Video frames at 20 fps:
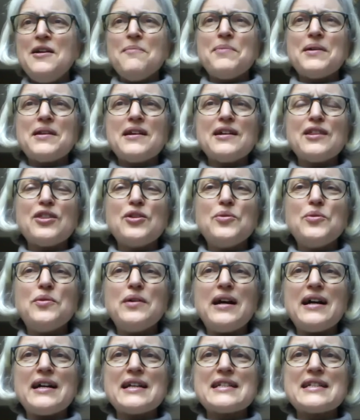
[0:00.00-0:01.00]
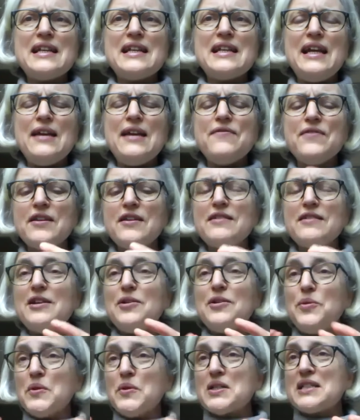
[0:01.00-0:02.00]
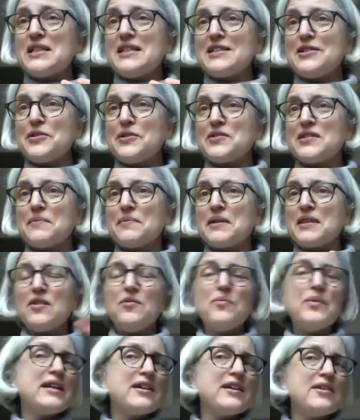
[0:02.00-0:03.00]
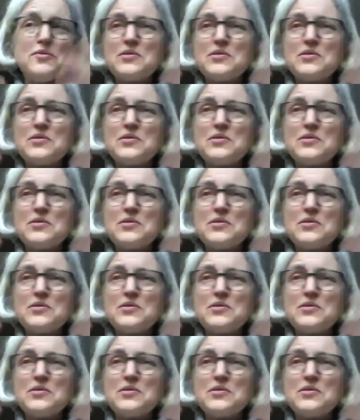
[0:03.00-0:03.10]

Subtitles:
but I thought actually, even though the auction is not something that we can